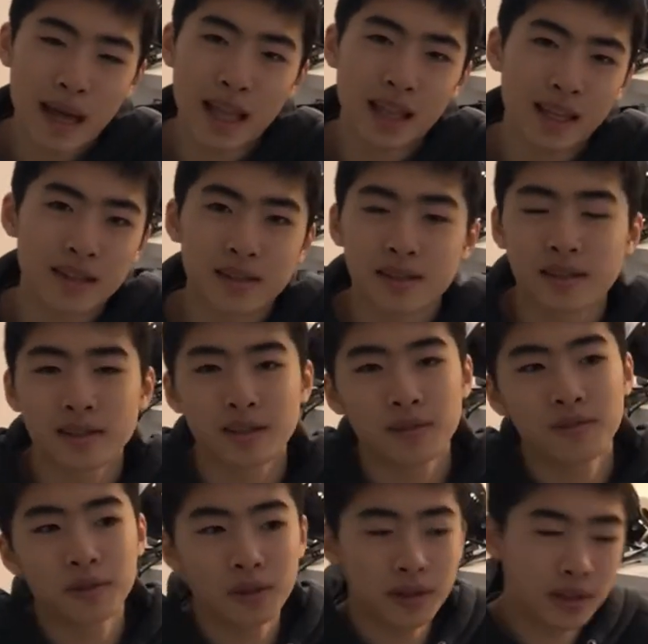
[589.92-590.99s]
pellets
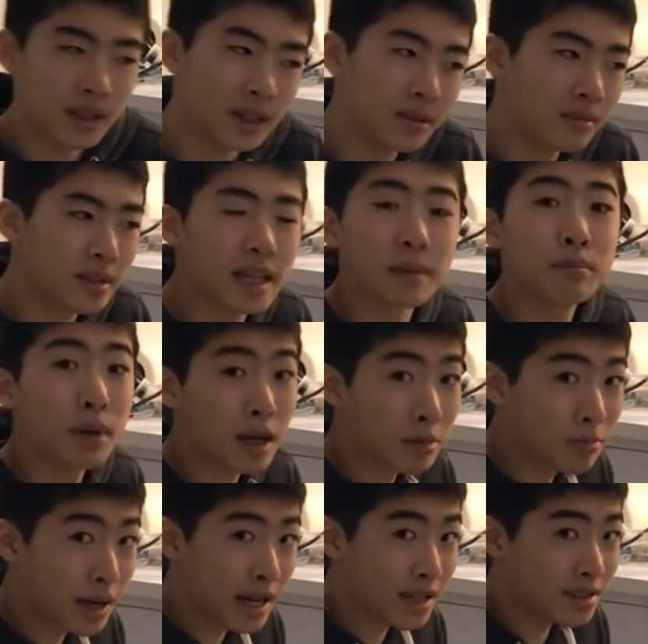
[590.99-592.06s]
for them, like
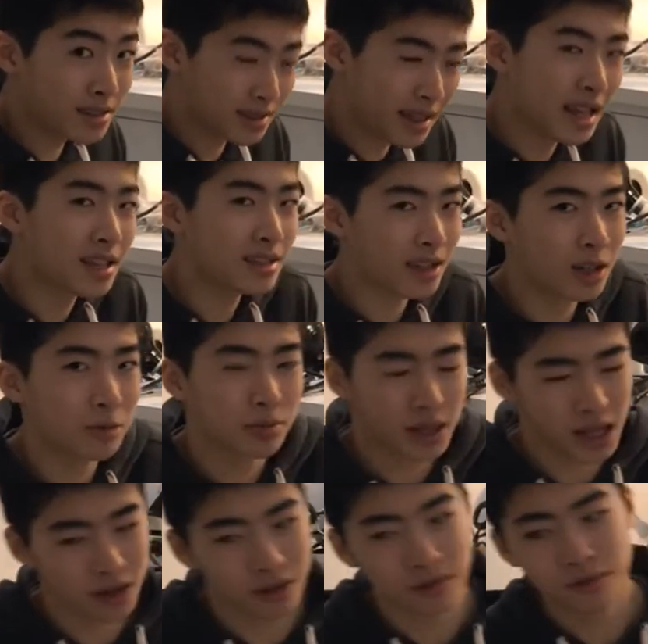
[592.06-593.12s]
bug bites. They sell
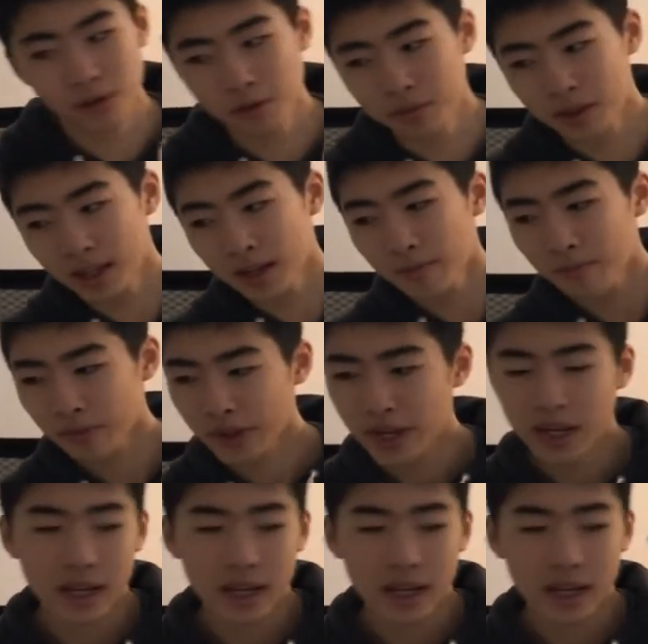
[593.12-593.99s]
pleco formula.